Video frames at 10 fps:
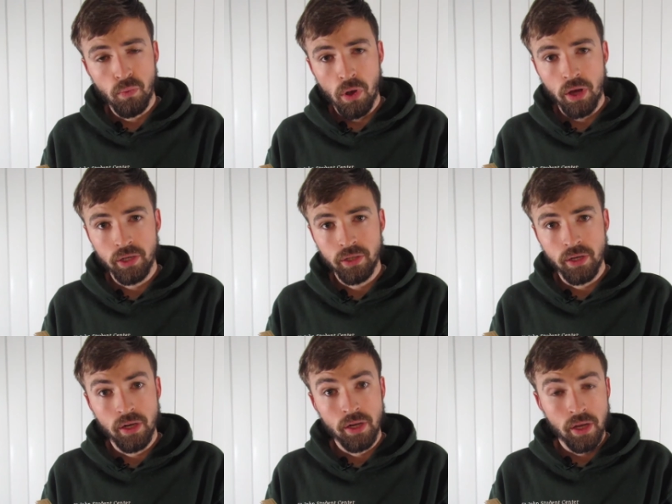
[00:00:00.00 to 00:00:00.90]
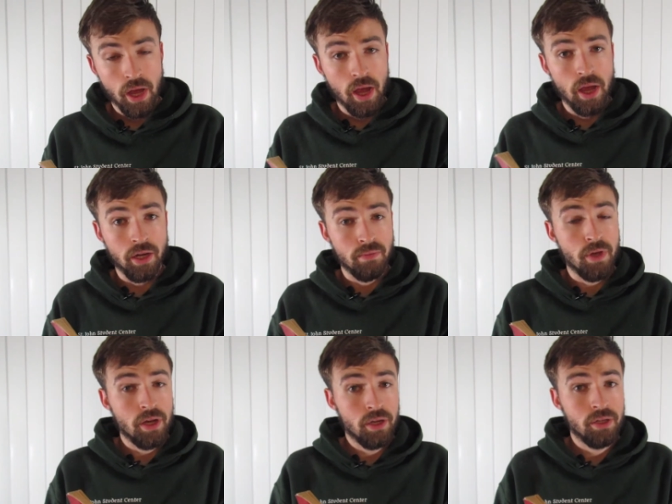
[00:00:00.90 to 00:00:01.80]
water and he
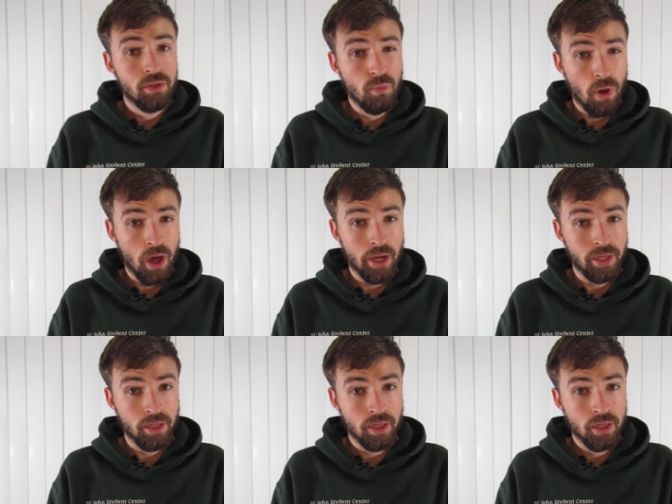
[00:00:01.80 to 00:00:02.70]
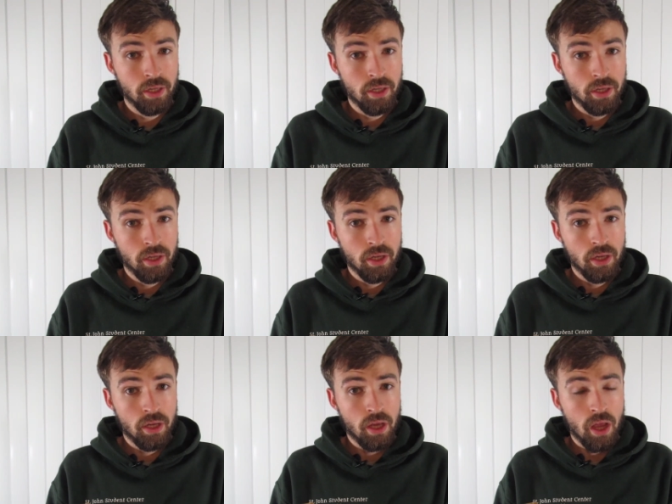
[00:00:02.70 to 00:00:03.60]
made it into wine,
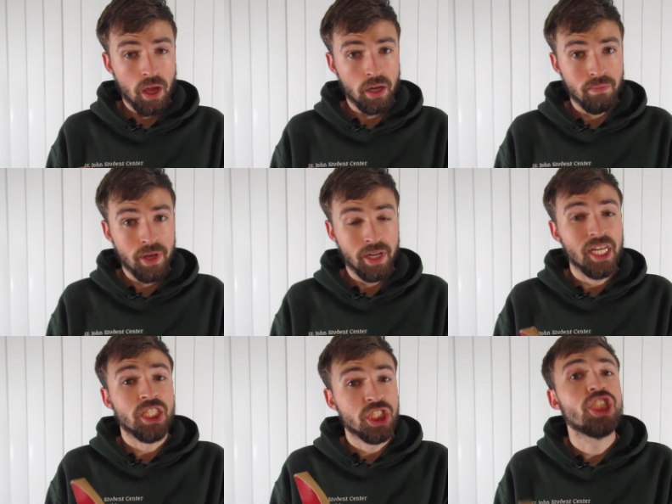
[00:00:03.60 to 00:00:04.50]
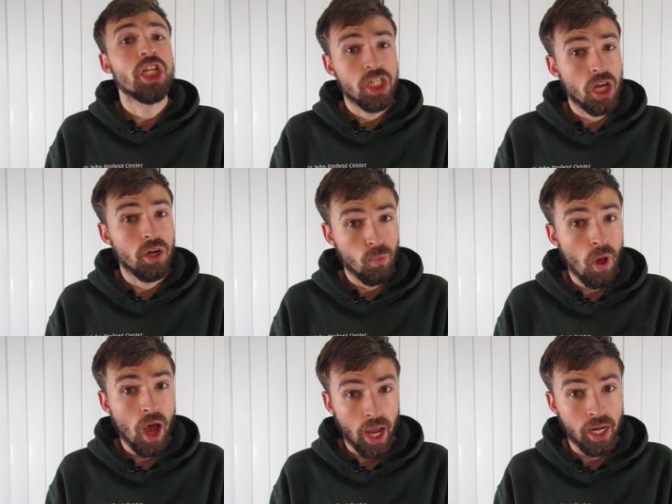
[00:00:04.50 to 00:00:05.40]
and he made a ton of
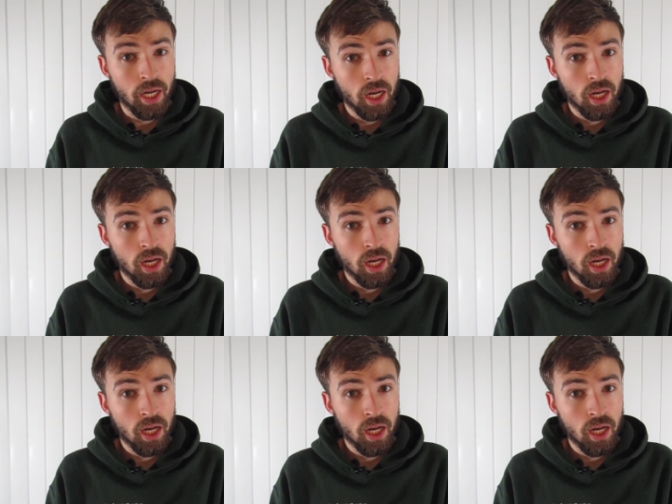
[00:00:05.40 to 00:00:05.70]
wine.